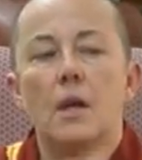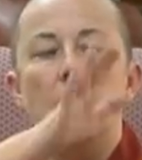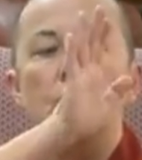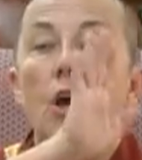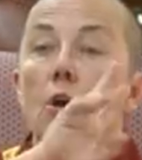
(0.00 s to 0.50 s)

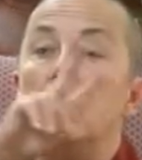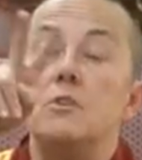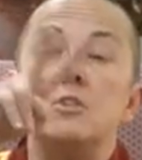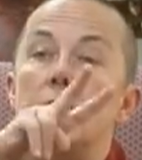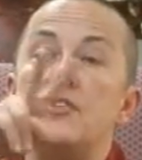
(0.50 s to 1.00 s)
So
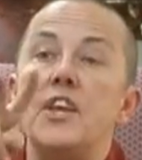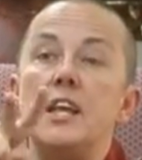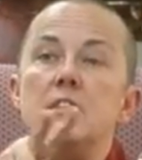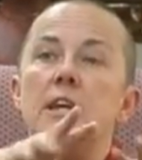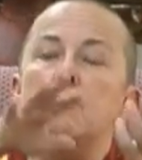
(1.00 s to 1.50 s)
the thing
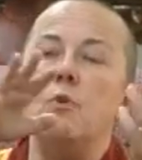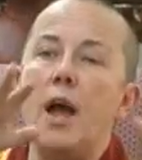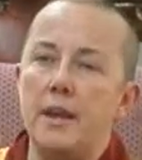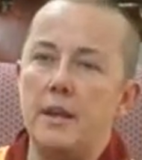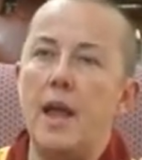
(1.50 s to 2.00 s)
is,
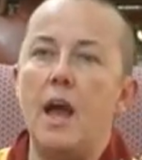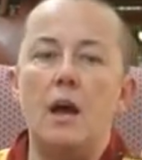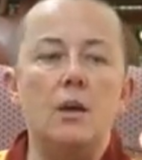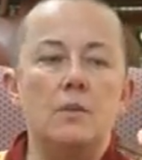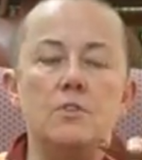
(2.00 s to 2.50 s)
right
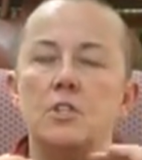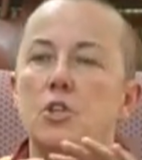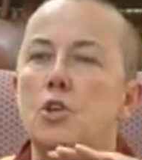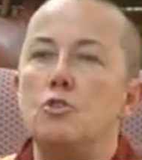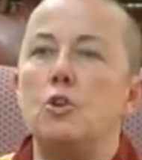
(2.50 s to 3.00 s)
now, there's this
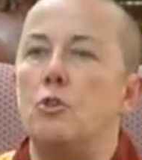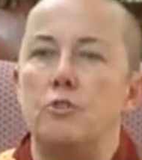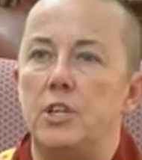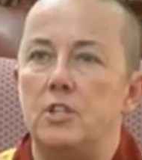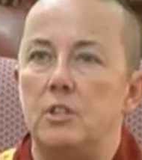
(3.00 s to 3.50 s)
huge
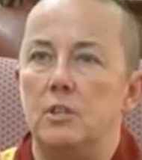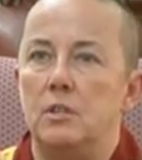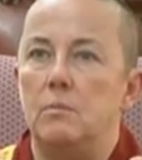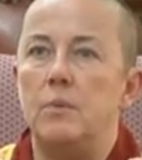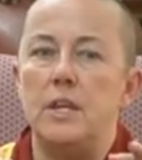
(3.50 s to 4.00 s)
contradiction
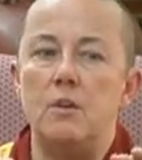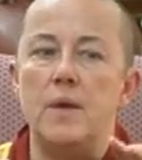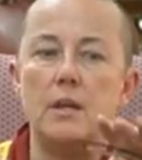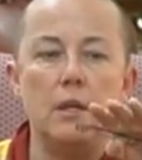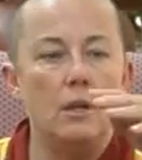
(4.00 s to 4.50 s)
when we hear
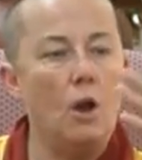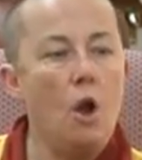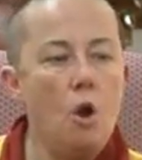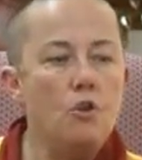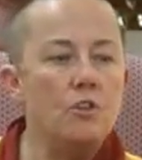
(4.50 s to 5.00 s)
about,
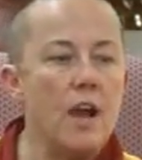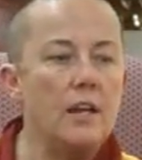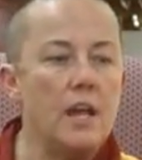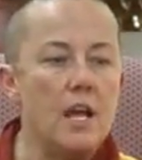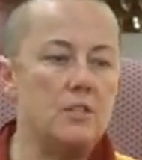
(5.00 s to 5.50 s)
oh, there are
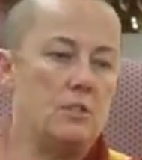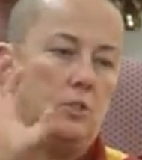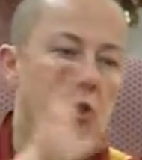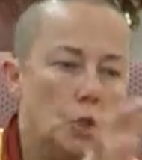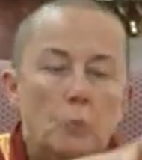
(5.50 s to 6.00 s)
glasses.
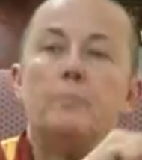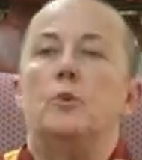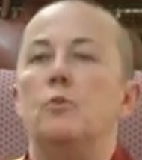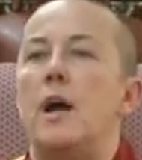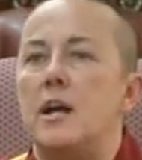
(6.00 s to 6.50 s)

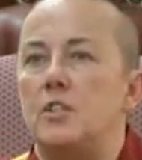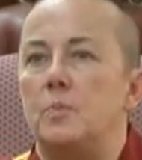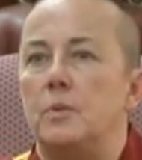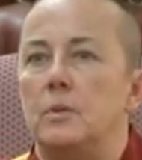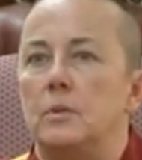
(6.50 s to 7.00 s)

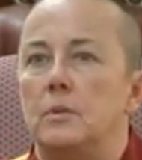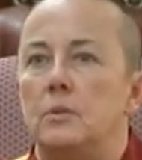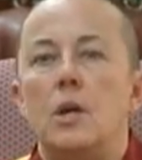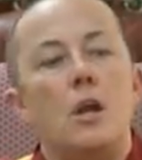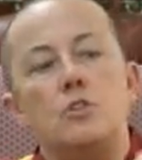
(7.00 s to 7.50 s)
Grasp.
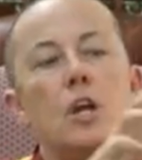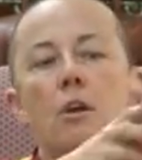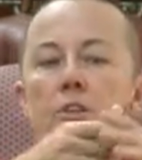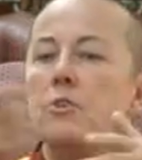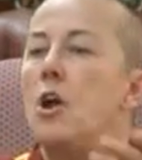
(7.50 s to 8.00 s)
No,
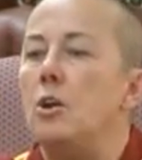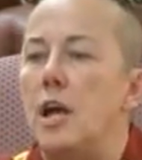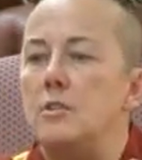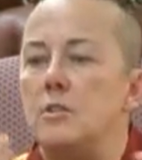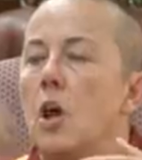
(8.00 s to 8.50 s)
sorry, there are no
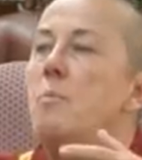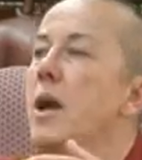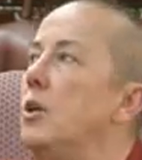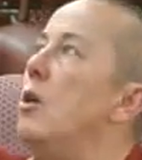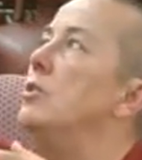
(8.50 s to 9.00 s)
glasses. Oh
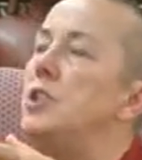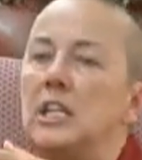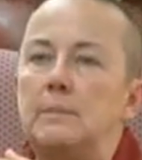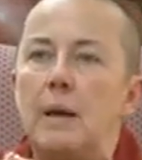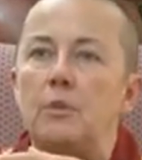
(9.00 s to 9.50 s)
my God,
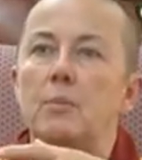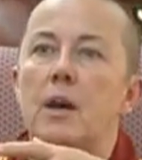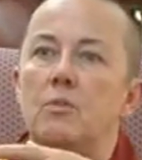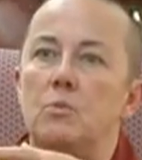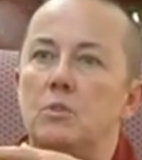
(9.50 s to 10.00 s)
chuck them out with the
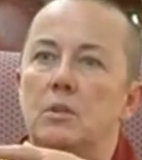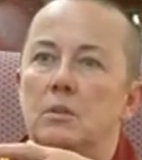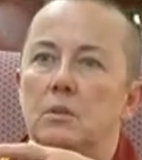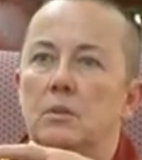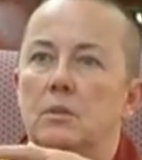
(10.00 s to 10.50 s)
bathwater.
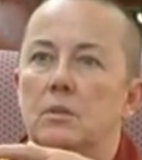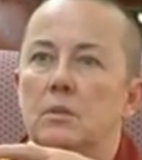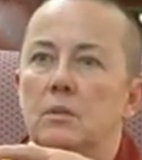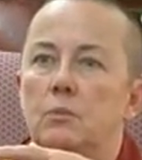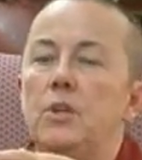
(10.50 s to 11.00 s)

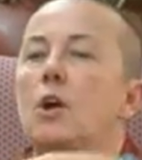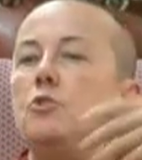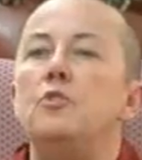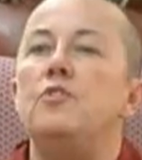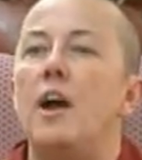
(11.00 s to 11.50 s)
We go
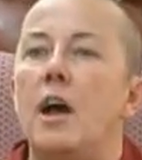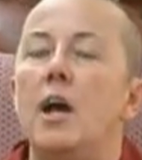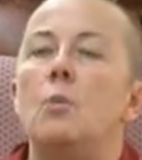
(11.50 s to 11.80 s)
too far.